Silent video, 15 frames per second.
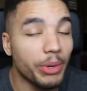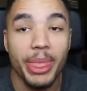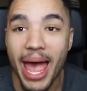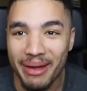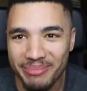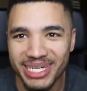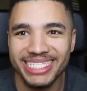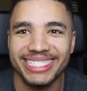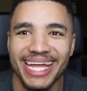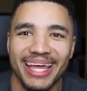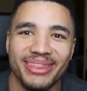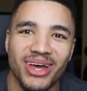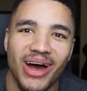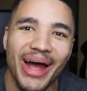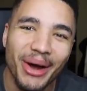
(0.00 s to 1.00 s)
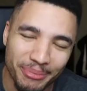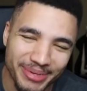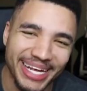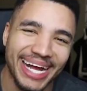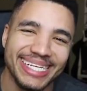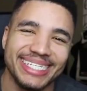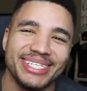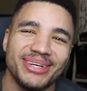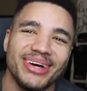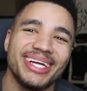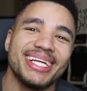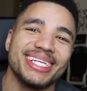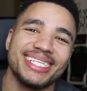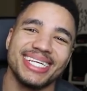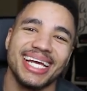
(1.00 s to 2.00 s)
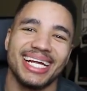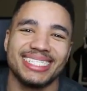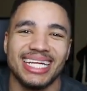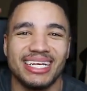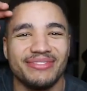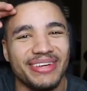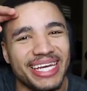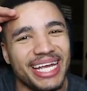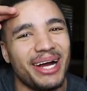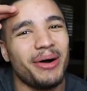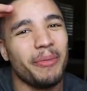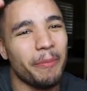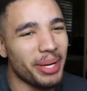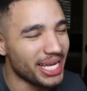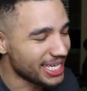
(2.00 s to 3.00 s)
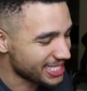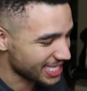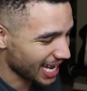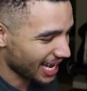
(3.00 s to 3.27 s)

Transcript: With that being said though, I hope you guys enjoyed and I'll see you guys next video. Peace